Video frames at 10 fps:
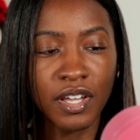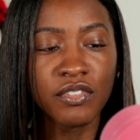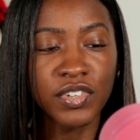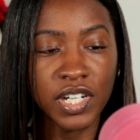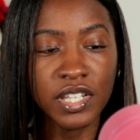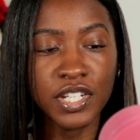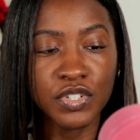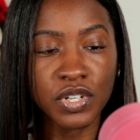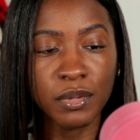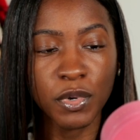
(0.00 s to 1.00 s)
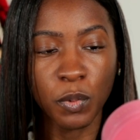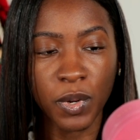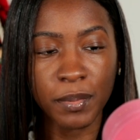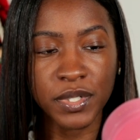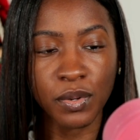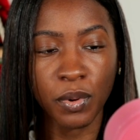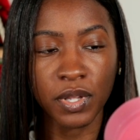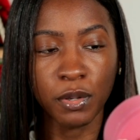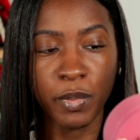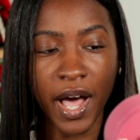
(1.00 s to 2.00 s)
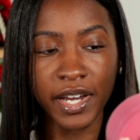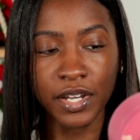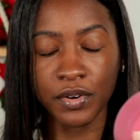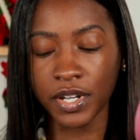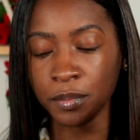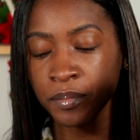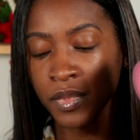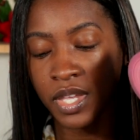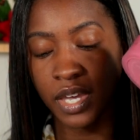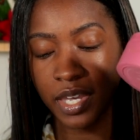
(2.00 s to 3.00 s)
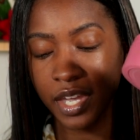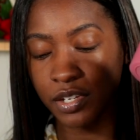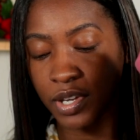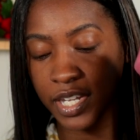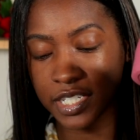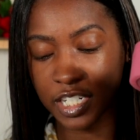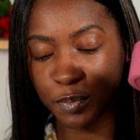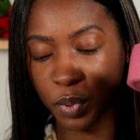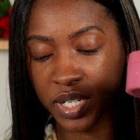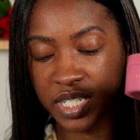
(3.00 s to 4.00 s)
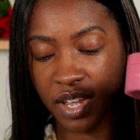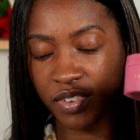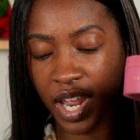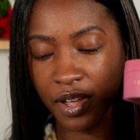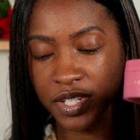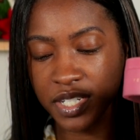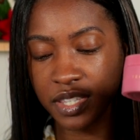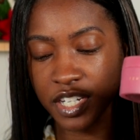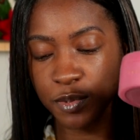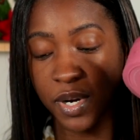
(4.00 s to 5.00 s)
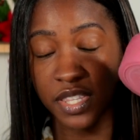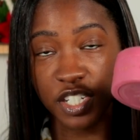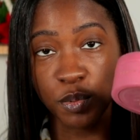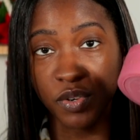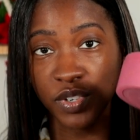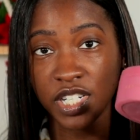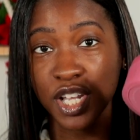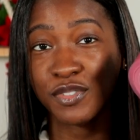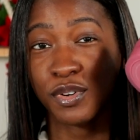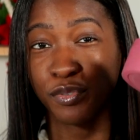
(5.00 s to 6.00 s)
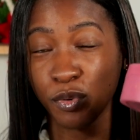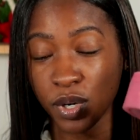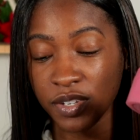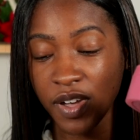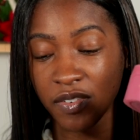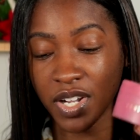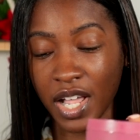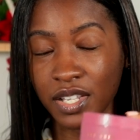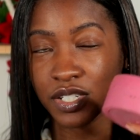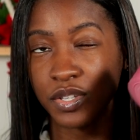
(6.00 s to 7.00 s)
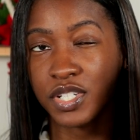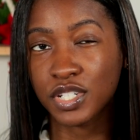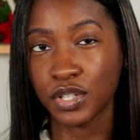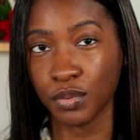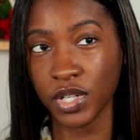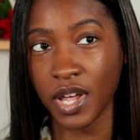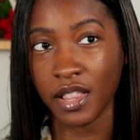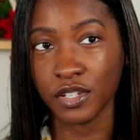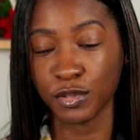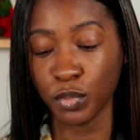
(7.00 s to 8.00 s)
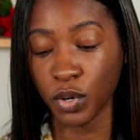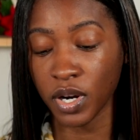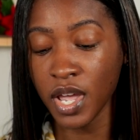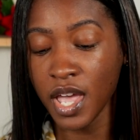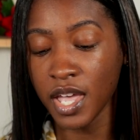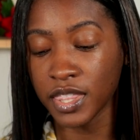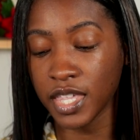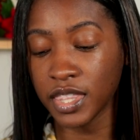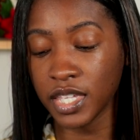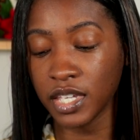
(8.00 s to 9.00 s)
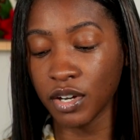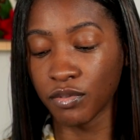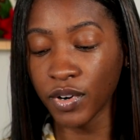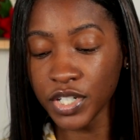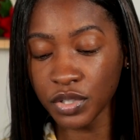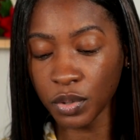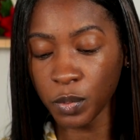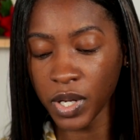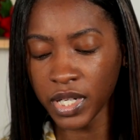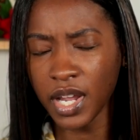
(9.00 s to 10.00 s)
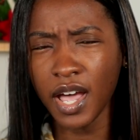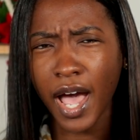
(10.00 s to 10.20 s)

Vanilla Dream Whipped Oil Body Cream. Again, you get 6.7 ounces in this one, and this one retails for $45, so this is $3 more than the original one.